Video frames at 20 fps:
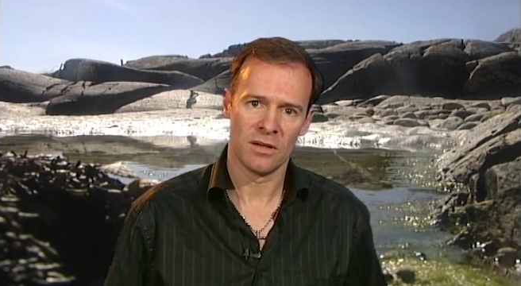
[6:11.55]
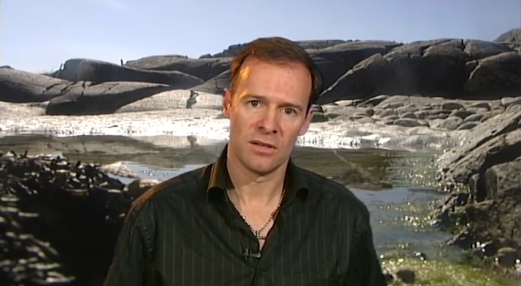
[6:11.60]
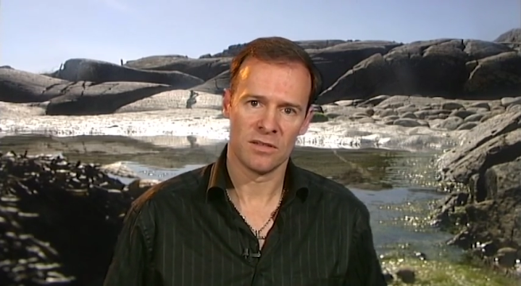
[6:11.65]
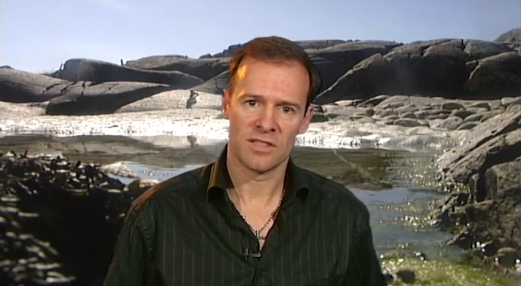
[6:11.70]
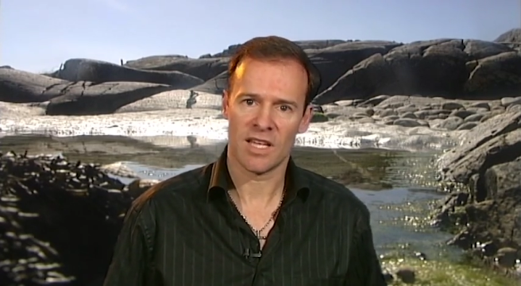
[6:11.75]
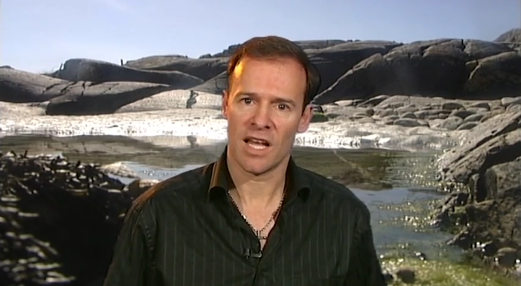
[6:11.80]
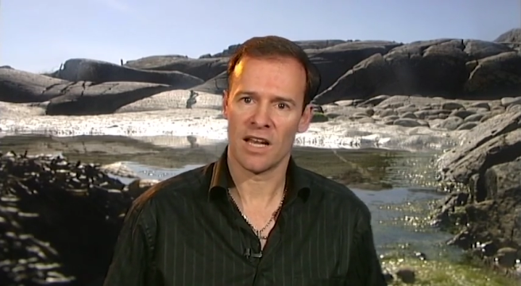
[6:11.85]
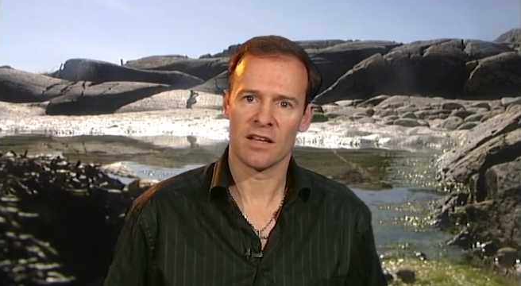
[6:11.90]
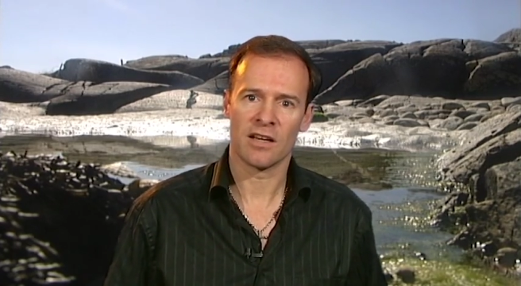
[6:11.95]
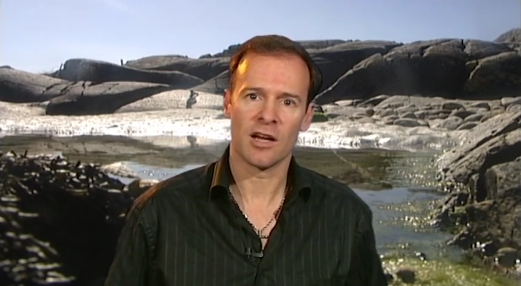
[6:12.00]

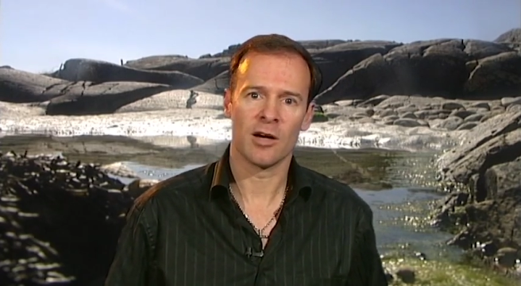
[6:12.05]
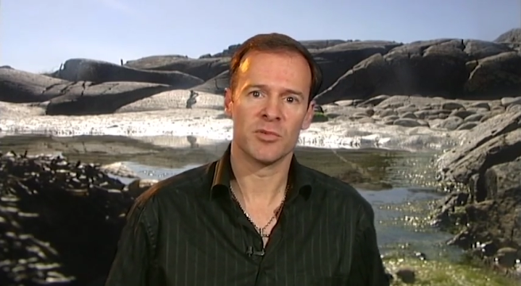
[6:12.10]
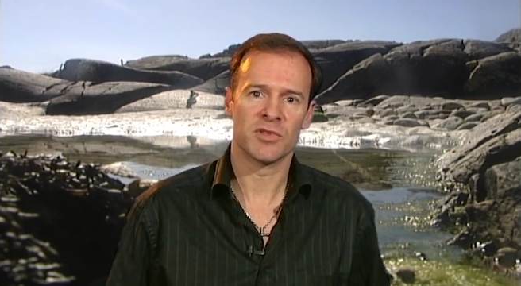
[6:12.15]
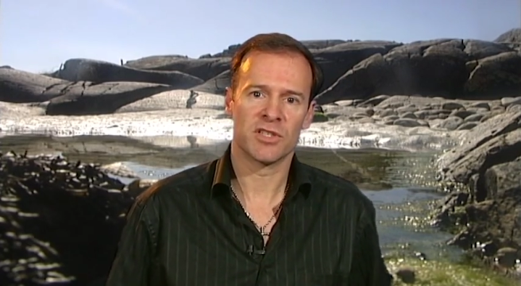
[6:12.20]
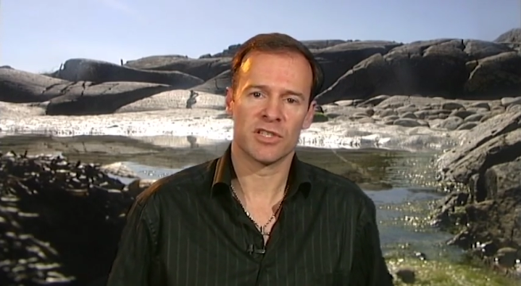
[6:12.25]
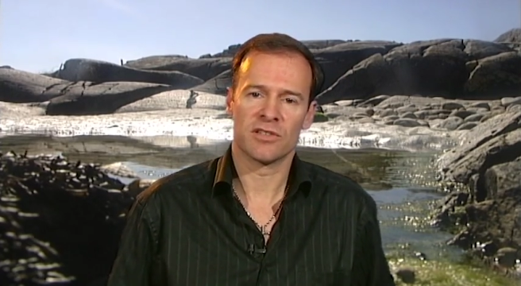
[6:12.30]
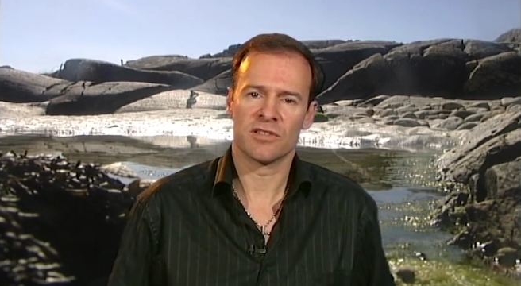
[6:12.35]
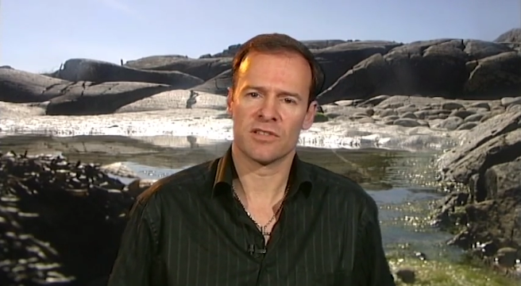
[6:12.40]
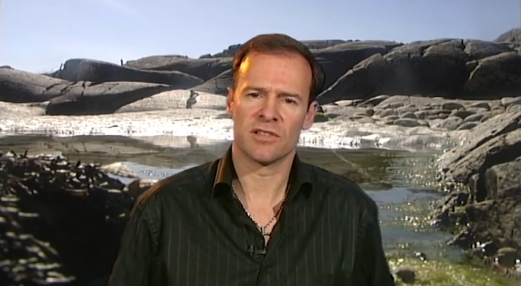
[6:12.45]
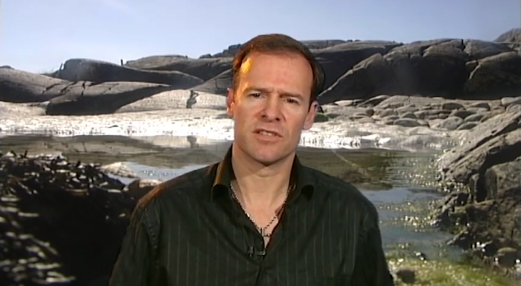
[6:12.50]
talent
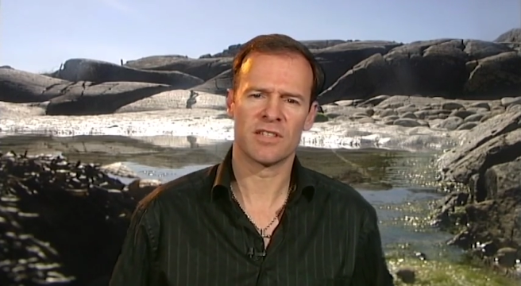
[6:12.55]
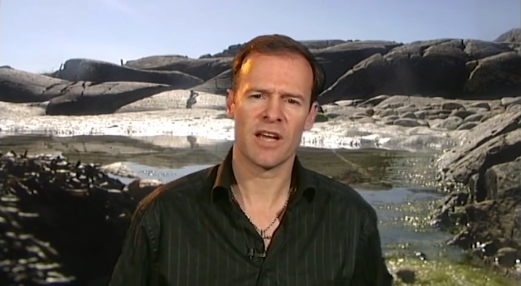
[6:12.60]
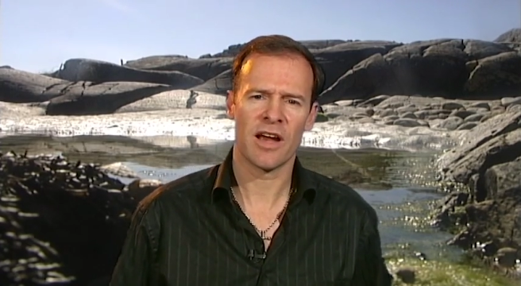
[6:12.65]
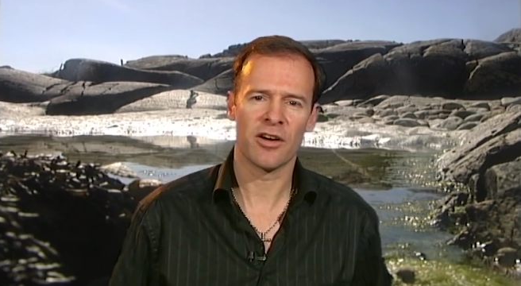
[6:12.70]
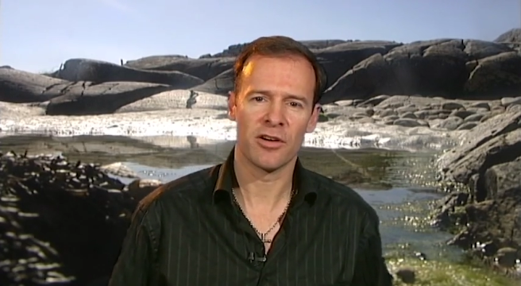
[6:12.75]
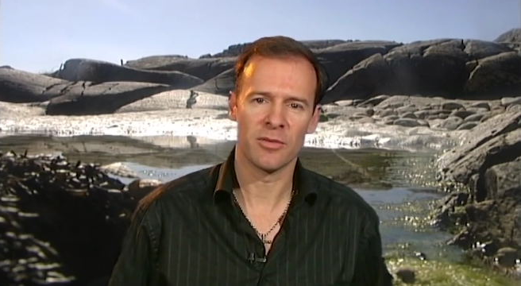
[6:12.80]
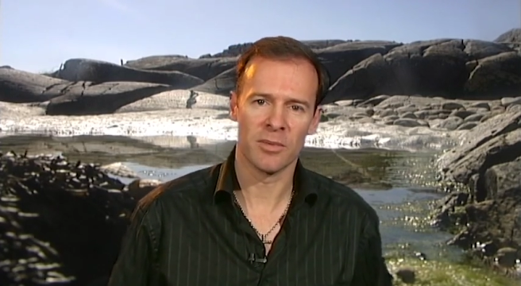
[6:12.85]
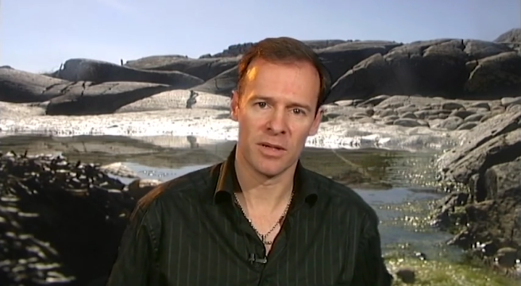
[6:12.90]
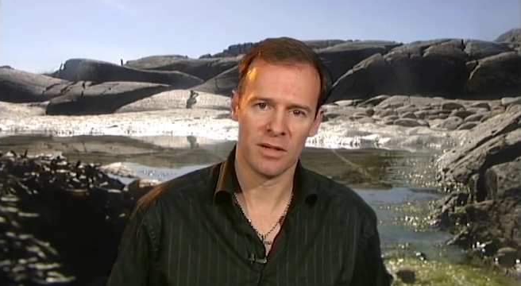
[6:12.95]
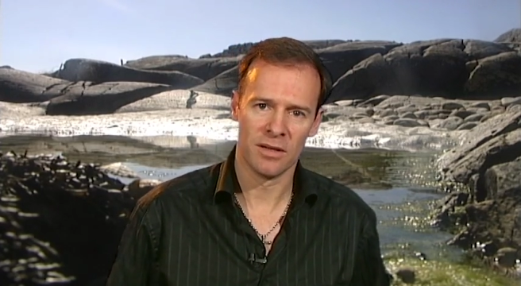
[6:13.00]
competitions are
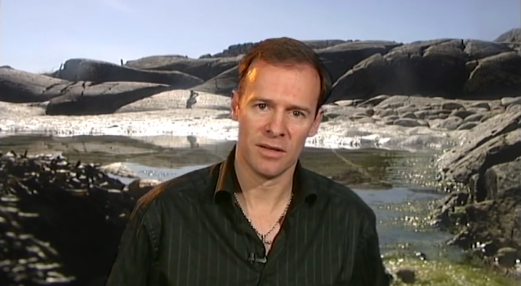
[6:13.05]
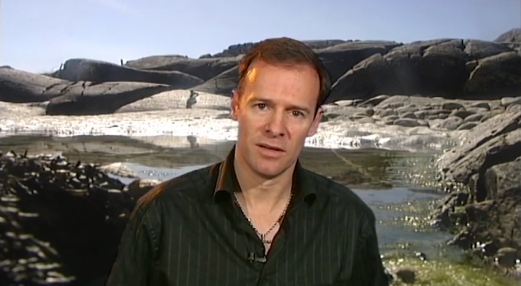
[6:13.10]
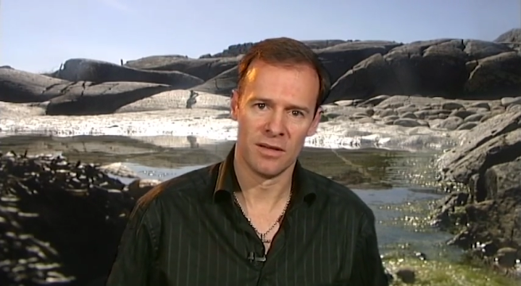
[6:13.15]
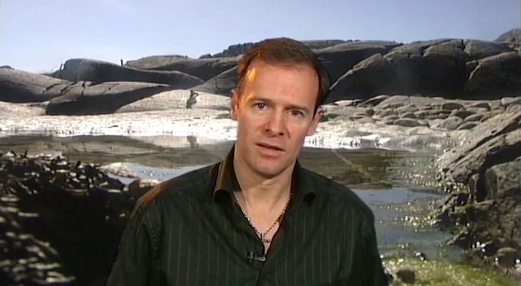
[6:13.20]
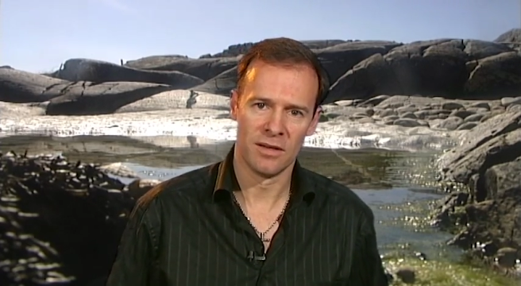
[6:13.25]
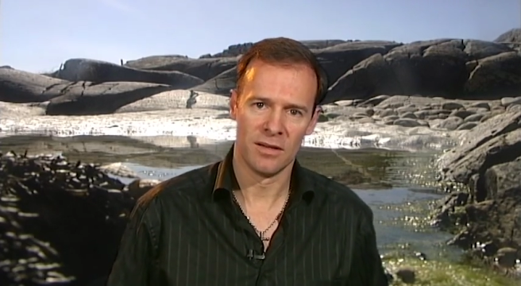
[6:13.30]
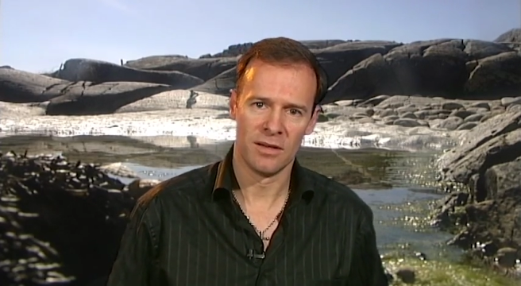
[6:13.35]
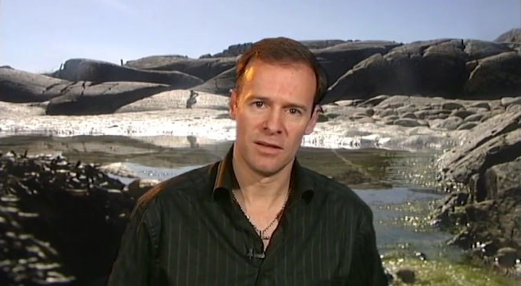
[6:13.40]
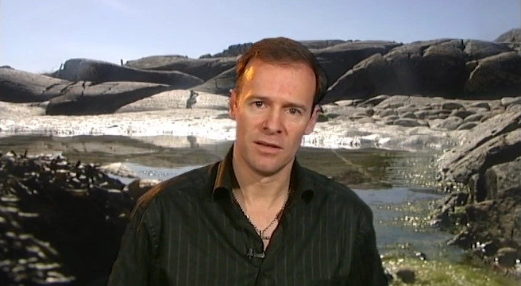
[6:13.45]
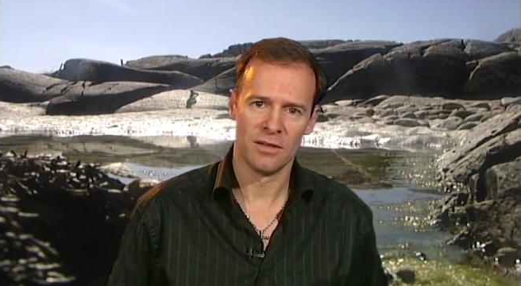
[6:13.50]
terrible,
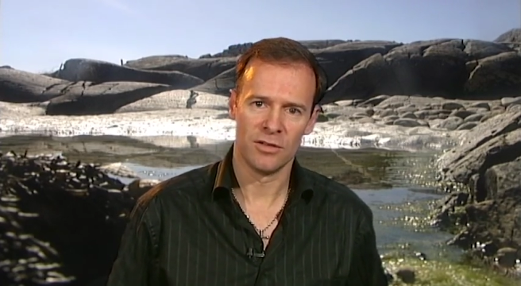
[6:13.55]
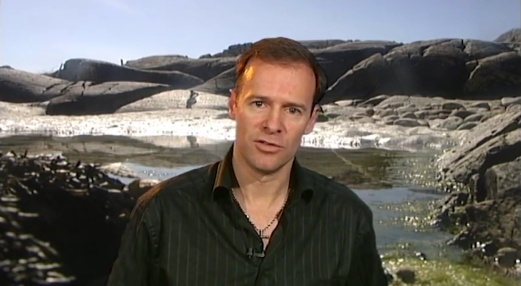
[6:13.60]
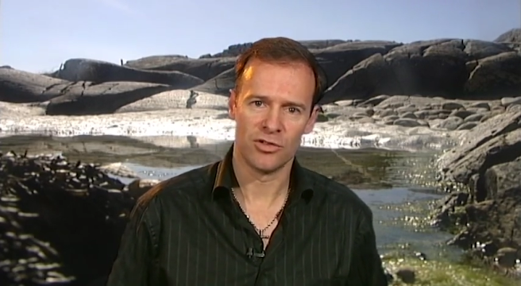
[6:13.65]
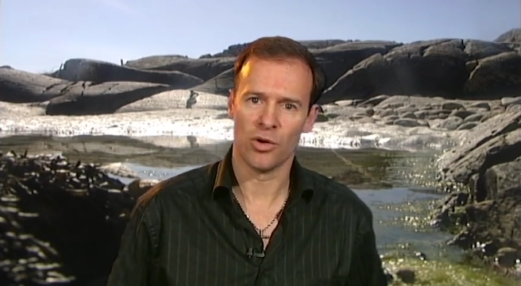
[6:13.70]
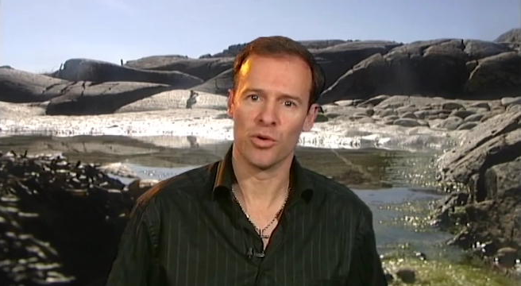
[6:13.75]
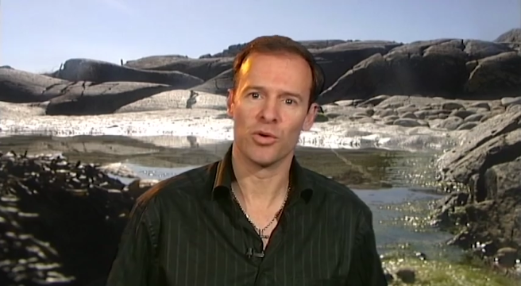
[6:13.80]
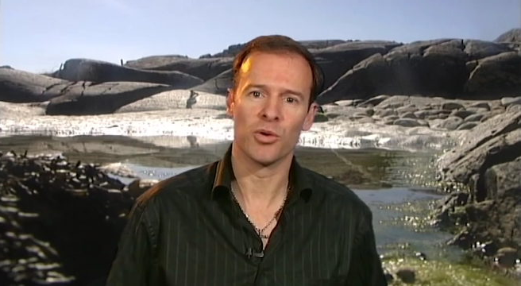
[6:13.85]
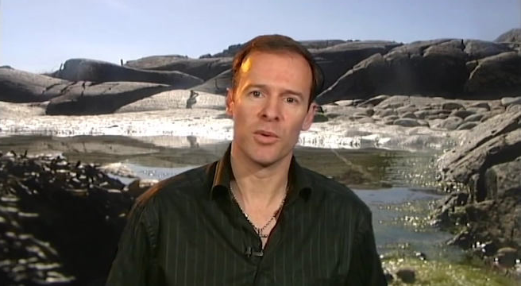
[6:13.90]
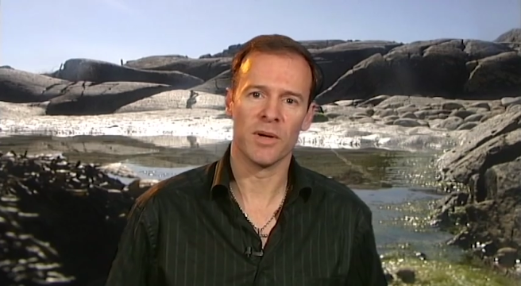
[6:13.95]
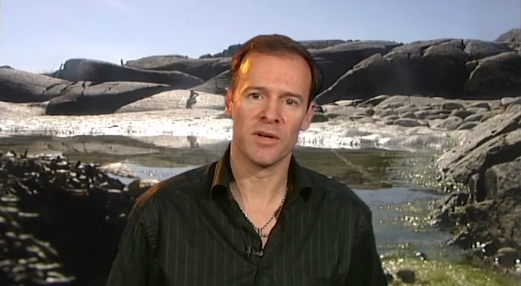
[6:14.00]

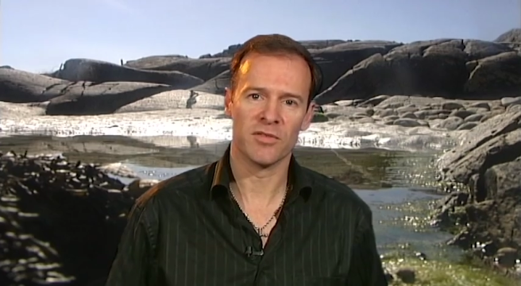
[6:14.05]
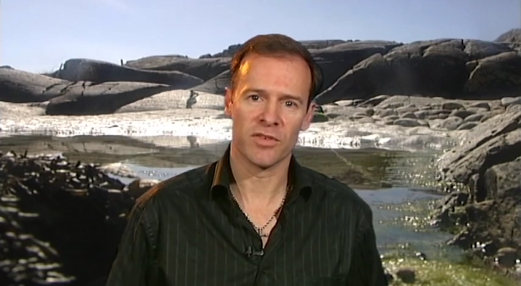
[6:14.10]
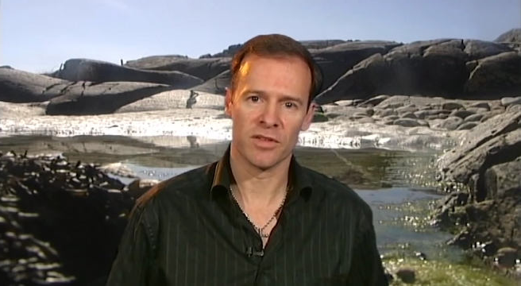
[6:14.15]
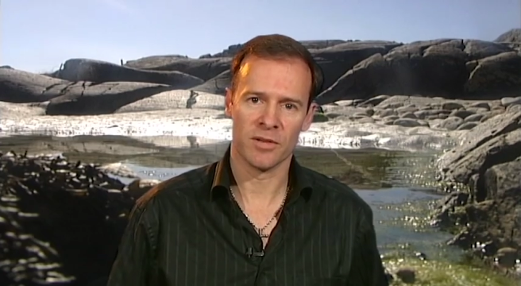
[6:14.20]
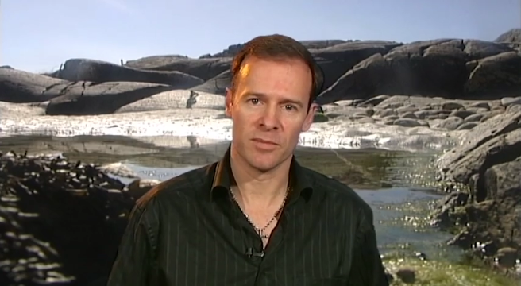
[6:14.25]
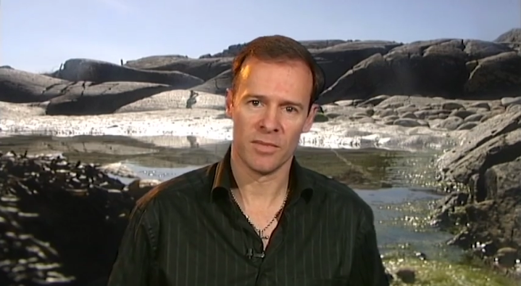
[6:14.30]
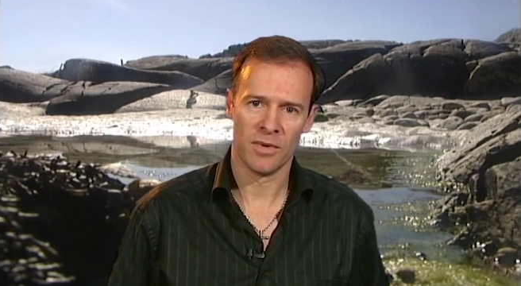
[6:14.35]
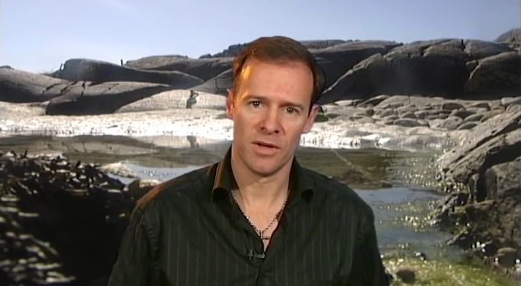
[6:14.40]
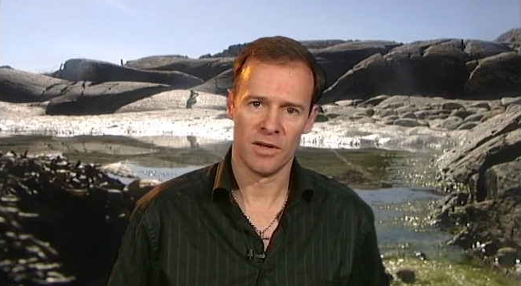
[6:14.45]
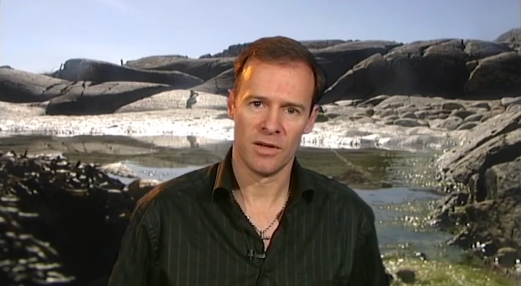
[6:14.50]
don't go in for them